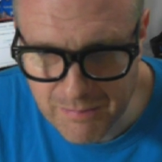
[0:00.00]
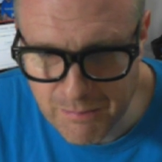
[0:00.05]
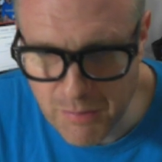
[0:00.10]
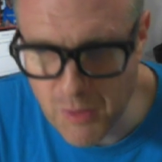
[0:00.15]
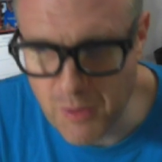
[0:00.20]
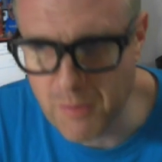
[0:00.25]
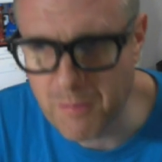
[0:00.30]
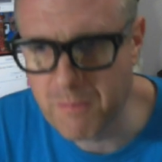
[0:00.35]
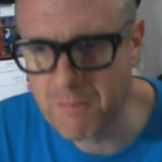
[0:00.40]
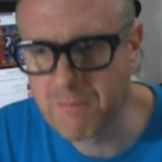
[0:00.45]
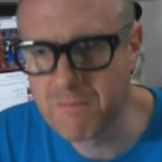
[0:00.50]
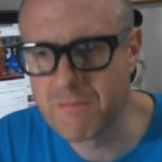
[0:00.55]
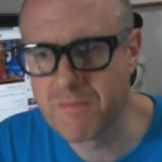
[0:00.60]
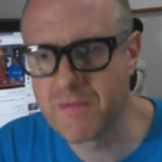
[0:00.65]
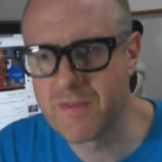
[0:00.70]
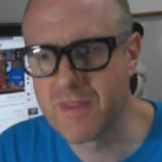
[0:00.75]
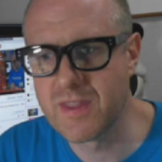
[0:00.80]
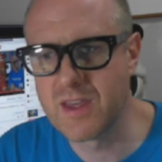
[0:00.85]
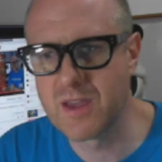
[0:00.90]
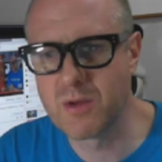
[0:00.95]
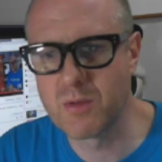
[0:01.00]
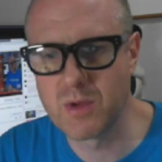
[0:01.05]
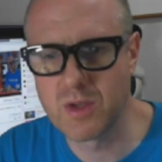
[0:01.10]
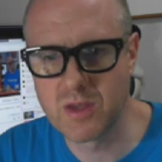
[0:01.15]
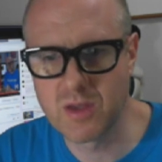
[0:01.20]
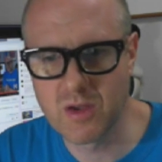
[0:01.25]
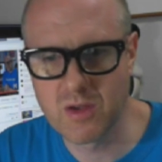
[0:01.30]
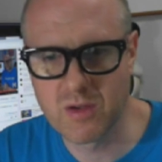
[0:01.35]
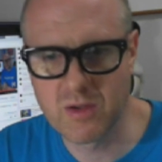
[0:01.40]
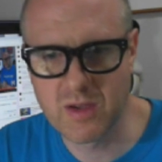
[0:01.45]
Boom. There we
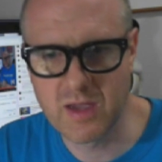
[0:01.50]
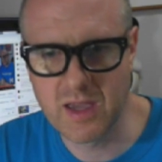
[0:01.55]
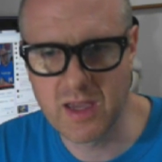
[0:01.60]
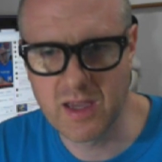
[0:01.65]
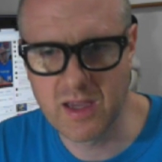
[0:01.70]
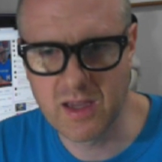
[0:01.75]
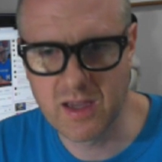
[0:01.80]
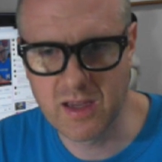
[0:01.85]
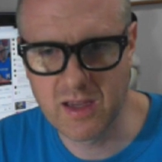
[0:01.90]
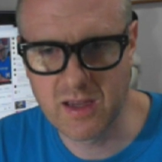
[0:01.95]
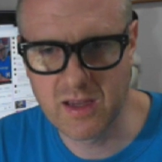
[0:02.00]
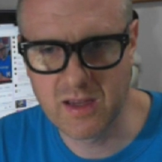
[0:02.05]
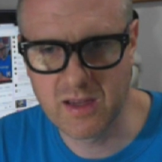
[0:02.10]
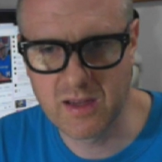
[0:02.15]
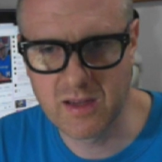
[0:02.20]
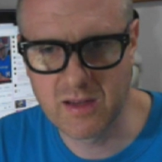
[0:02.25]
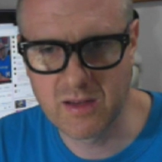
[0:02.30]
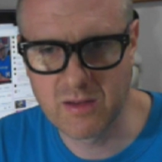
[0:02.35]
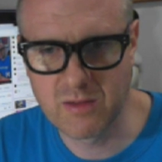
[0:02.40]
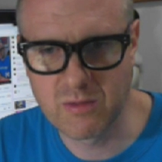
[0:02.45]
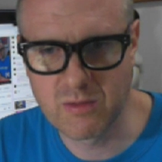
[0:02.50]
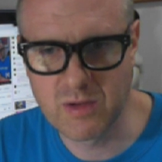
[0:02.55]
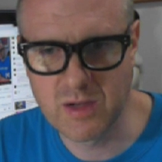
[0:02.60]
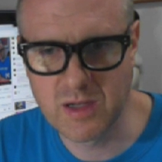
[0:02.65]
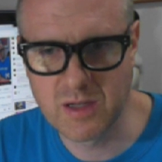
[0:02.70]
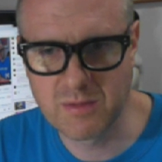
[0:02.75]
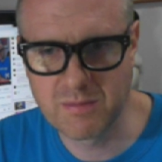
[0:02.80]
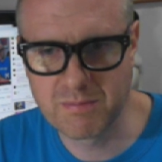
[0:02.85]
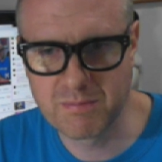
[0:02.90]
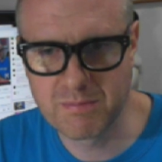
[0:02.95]
go. And
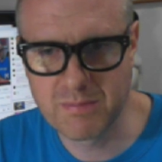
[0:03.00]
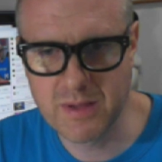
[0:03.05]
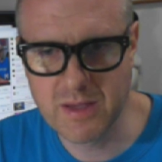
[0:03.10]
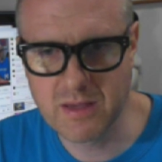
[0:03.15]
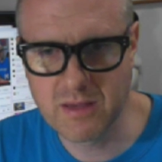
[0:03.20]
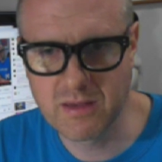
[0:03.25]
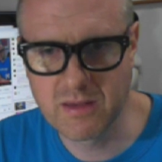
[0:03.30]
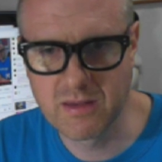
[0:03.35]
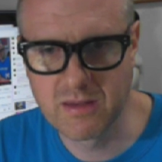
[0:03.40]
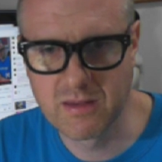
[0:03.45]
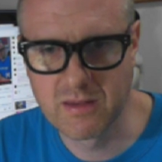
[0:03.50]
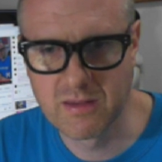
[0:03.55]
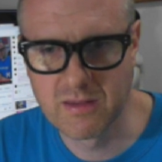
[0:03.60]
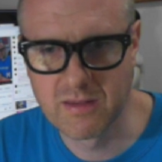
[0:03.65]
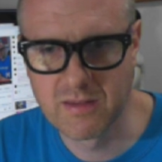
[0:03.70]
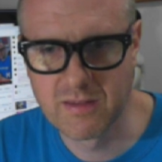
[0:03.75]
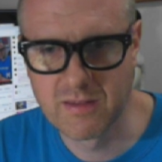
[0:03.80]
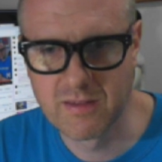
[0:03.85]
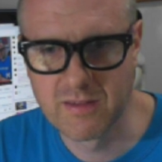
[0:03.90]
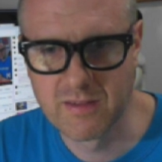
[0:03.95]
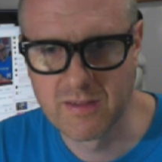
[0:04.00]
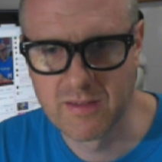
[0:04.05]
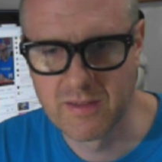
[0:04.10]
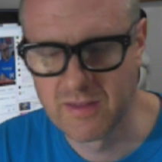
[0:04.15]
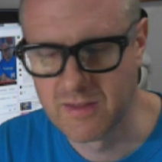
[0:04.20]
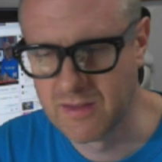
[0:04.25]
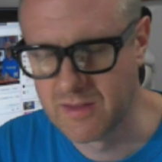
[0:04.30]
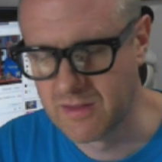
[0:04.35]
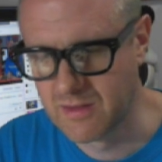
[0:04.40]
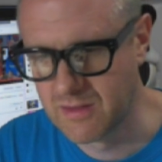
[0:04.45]
red, pink
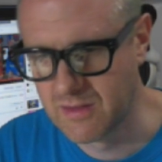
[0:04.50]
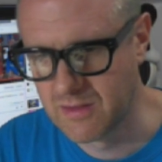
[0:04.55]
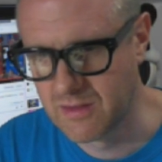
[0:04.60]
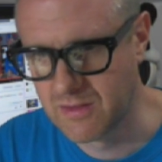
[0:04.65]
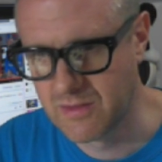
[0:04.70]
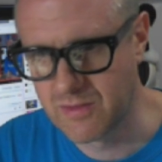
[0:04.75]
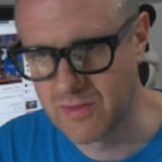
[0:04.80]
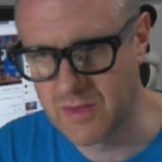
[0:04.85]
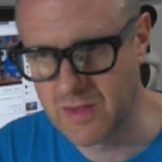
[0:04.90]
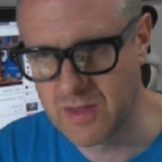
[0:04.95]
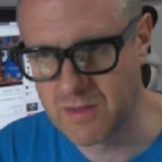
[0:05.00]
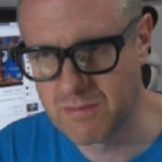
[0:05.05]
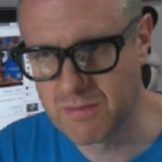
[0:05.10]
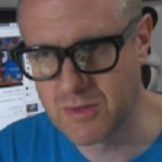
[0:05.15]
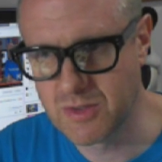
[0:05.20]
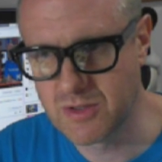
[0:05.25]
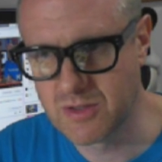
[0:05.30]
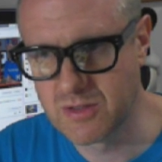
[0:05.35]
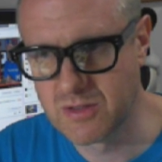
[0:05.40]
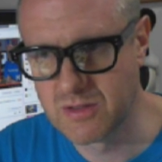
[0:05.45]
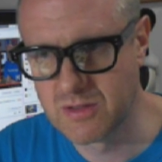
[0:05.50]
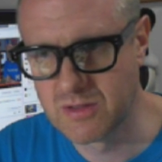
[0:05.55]
for the input.